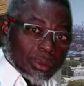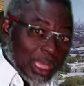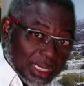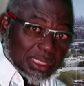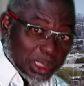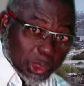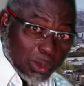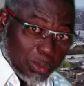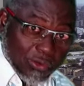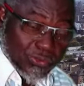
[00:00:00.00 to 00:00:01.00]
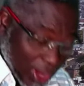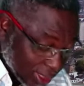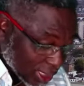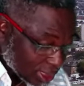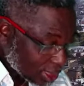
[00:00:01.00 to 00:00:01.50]
There is a storm of
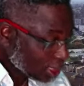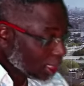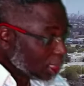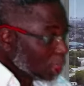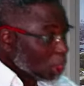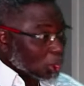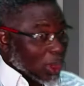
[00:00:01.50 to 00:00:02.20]
finance. You